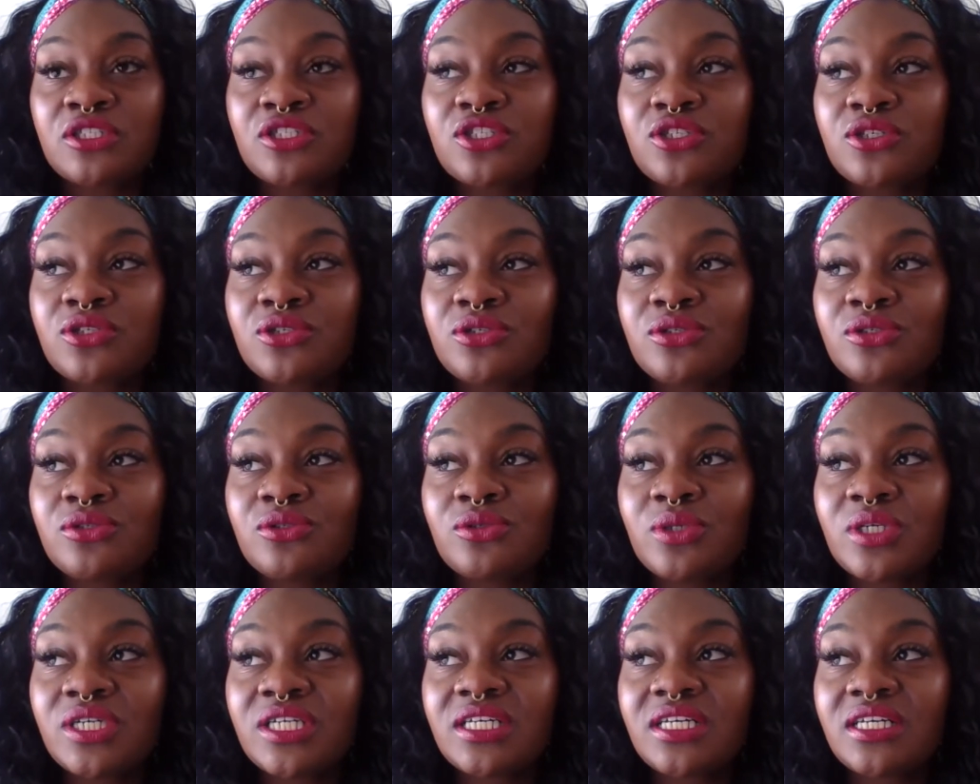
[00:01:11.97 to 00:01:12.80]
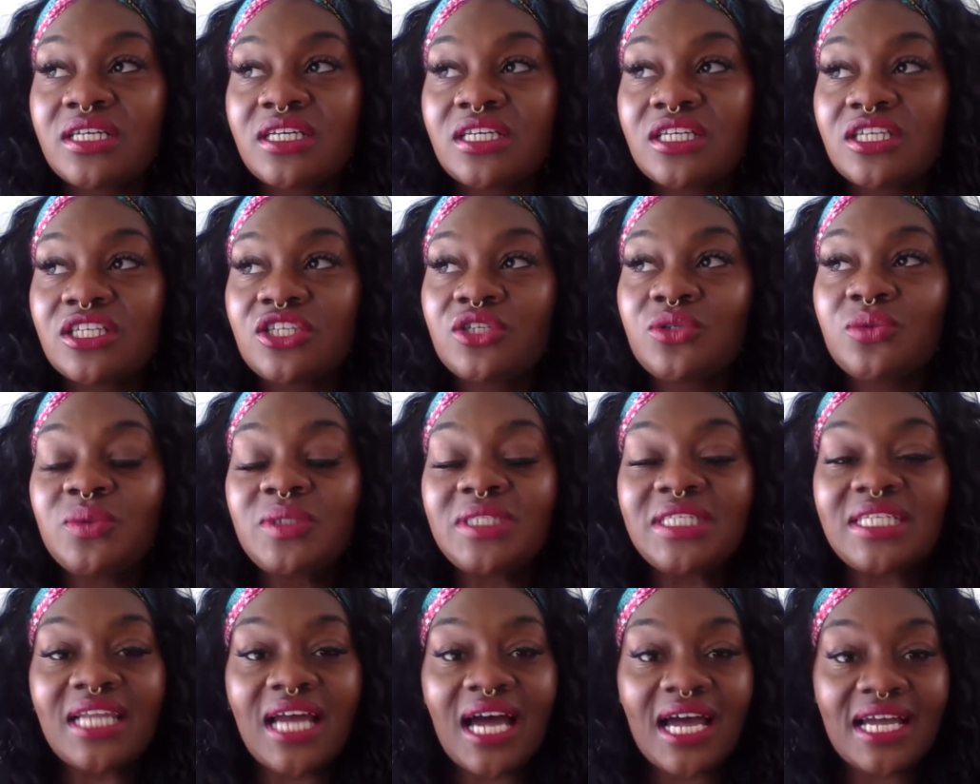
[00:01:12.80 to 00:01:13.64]
to
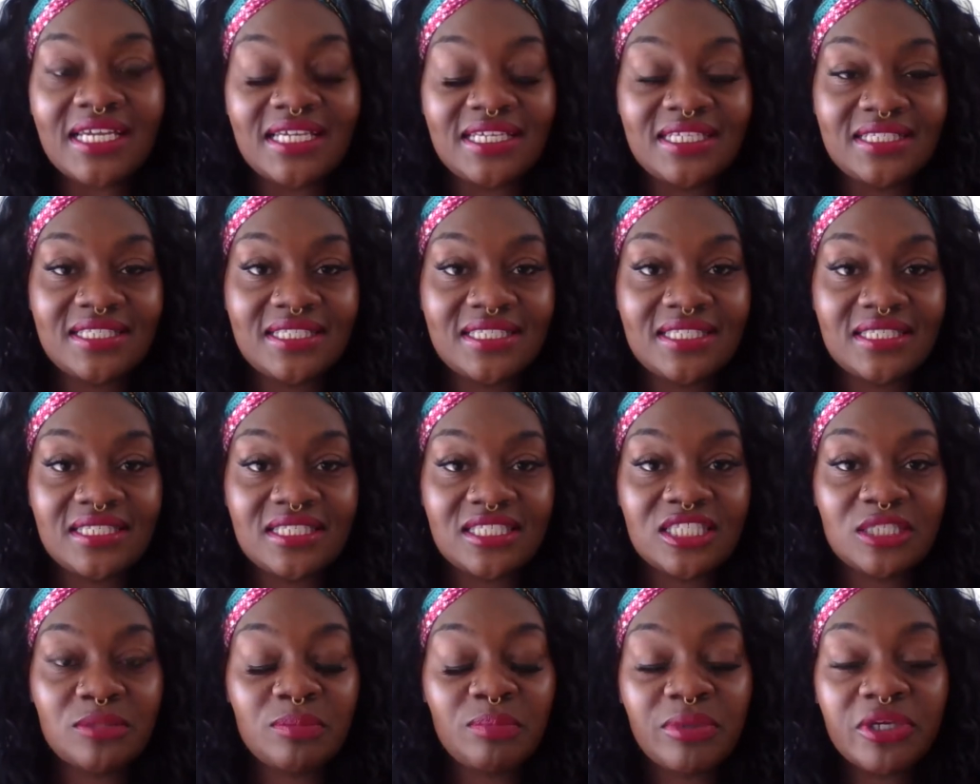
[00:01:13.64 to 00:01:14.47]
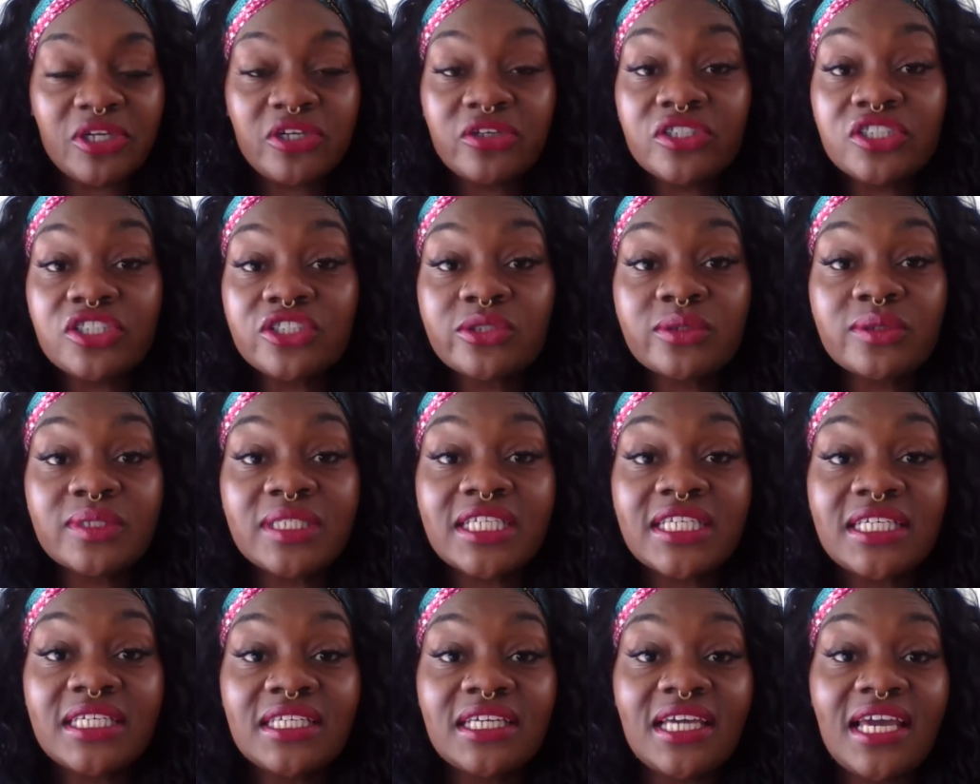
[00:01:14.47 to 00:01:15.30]
unite
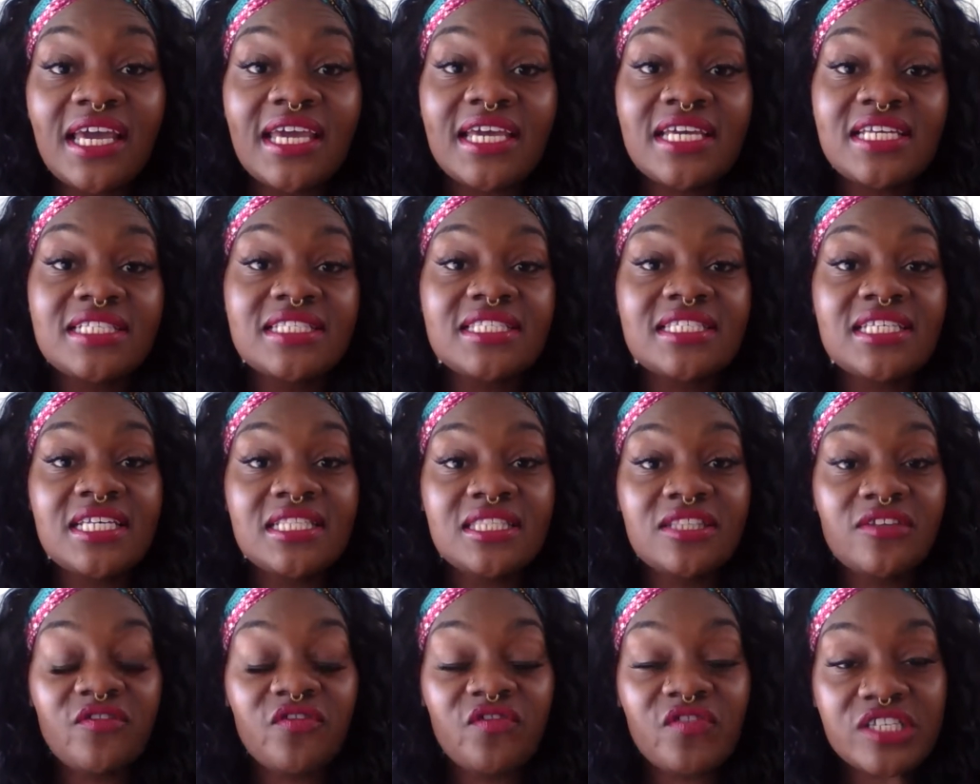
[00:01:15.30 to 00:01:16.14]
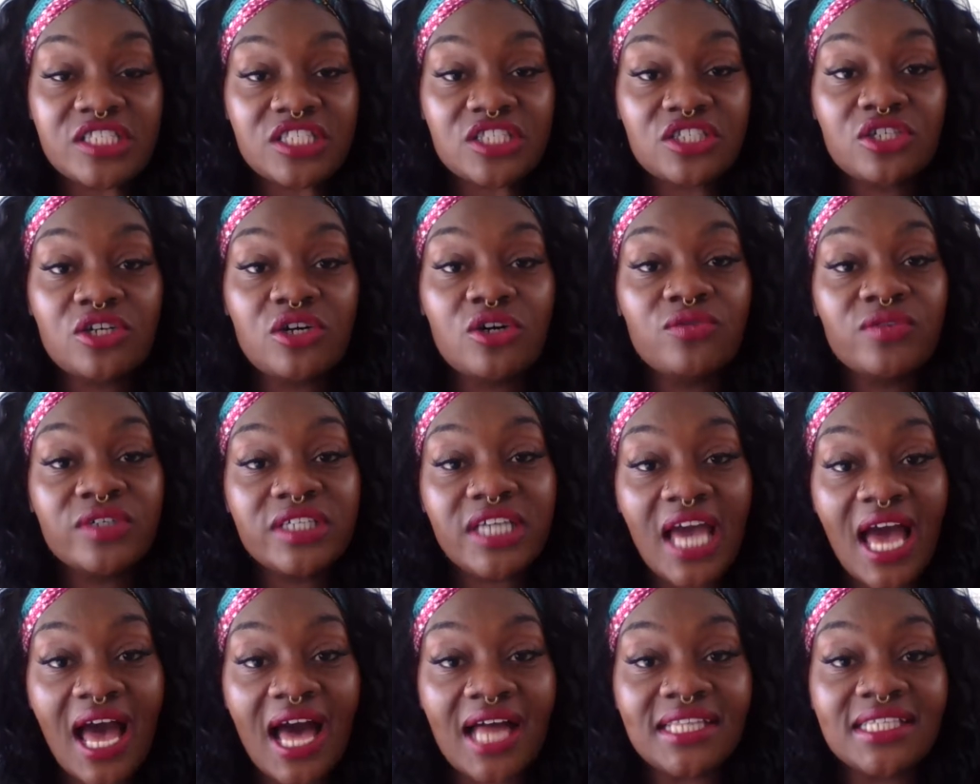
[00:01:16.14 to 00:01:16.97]
spiritually and in the physical
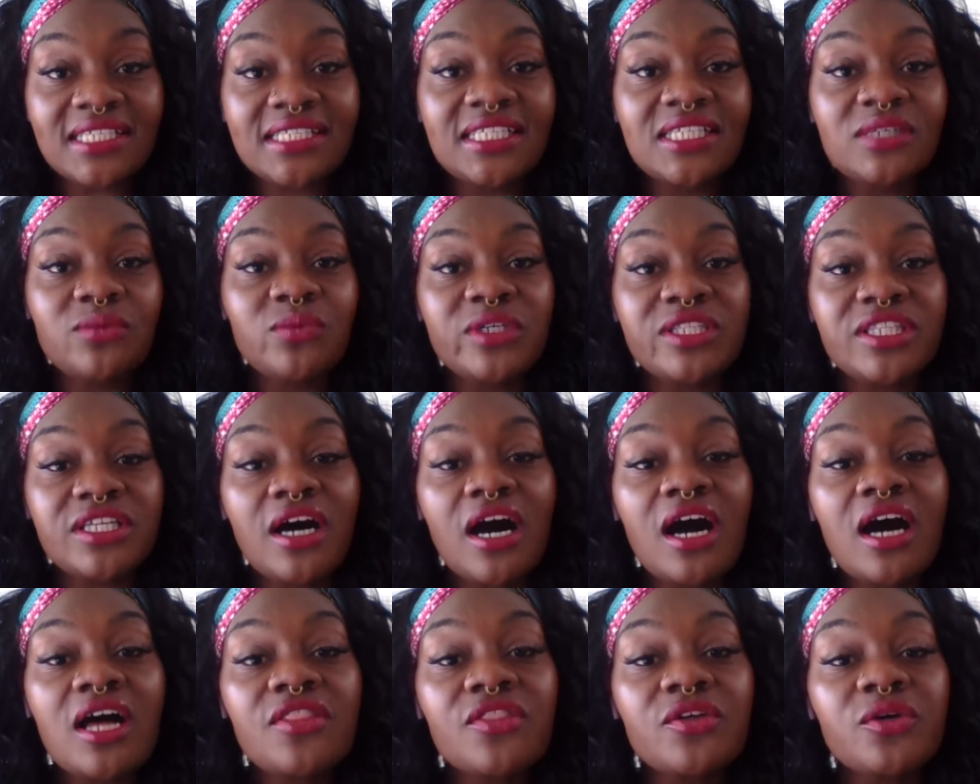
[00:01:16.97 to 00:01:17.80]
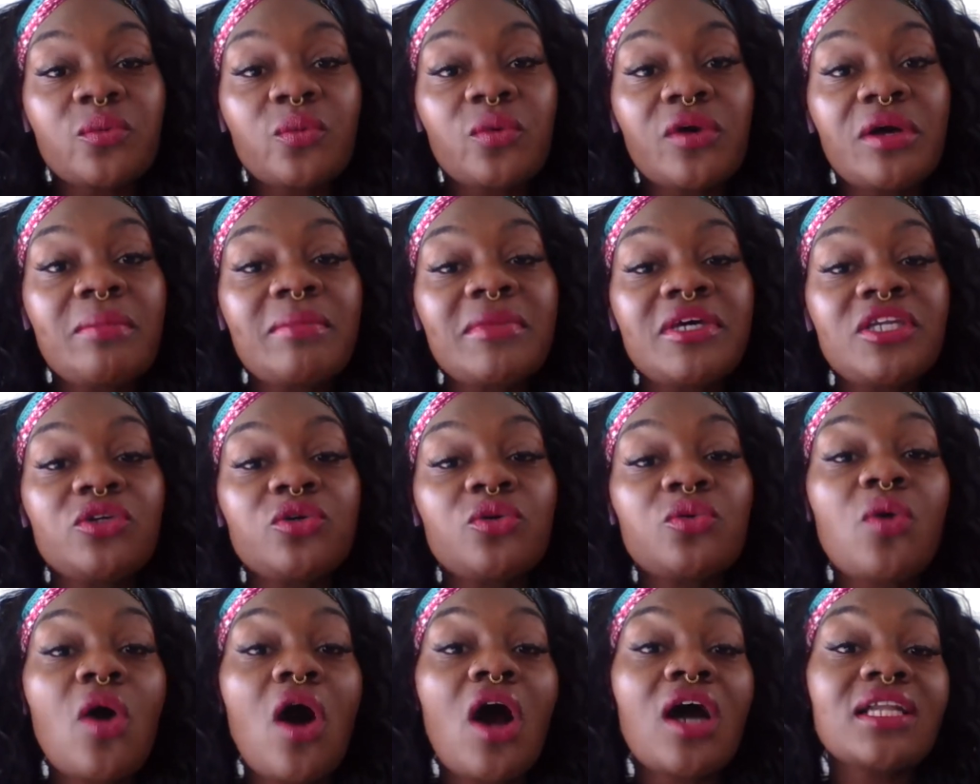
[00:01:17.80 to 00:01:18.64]
reality with other women
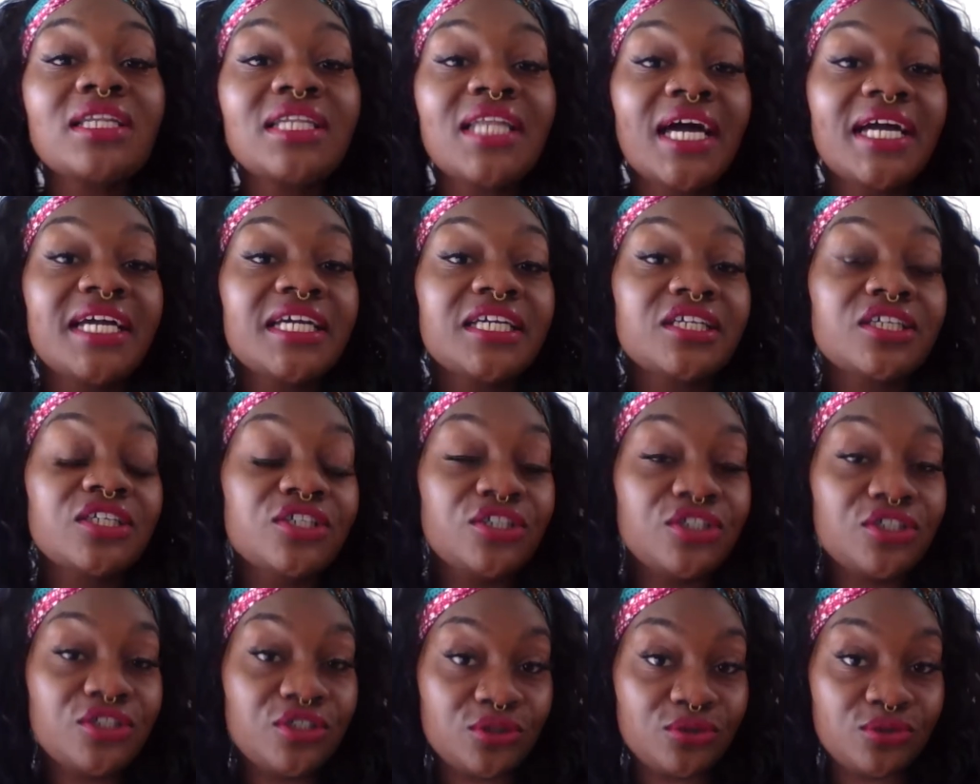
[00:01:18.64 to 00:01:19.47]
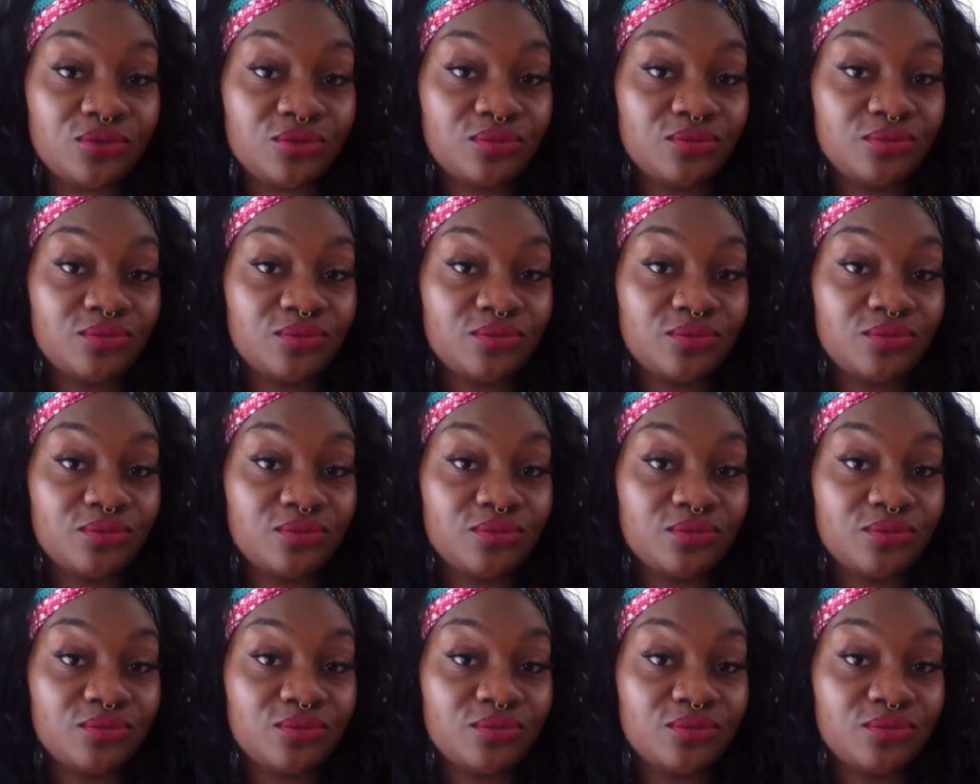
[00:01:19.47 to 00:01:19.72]
who are like you,